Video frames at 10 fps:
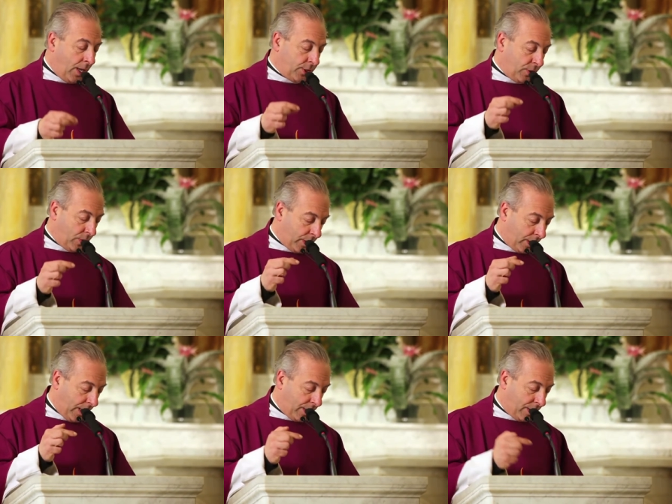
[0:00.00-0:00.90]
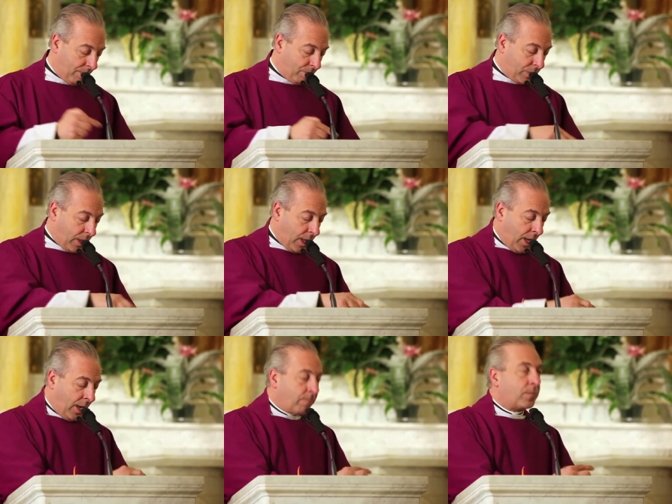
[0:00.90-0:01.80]
So again,
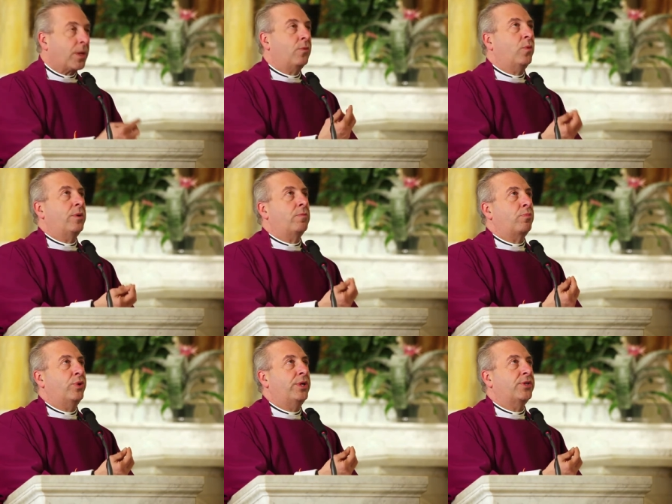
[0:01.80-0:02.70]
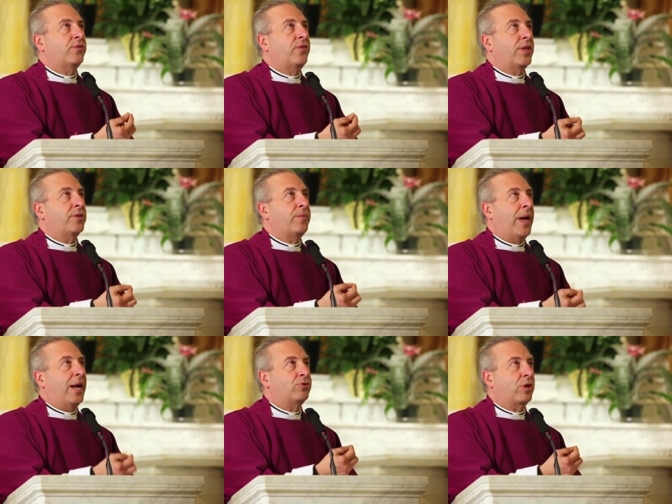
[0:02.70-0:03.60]
one priest, Father
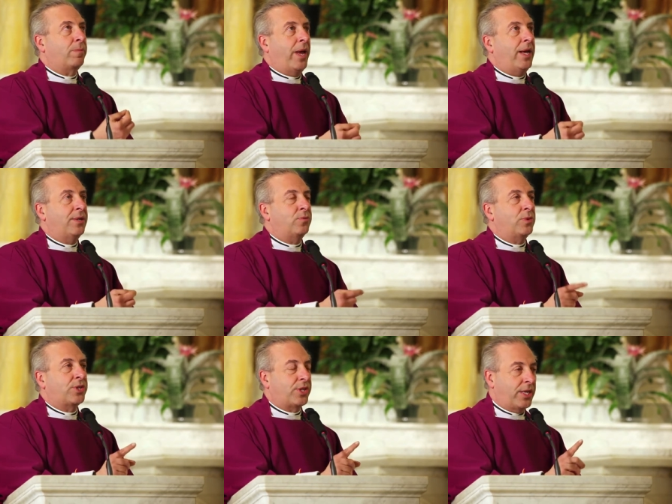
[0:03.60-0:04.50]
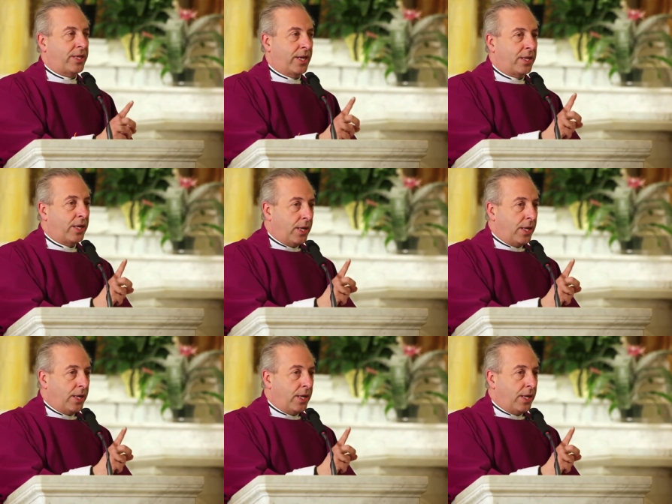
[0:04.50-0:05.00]
Patrick Peyton, would say that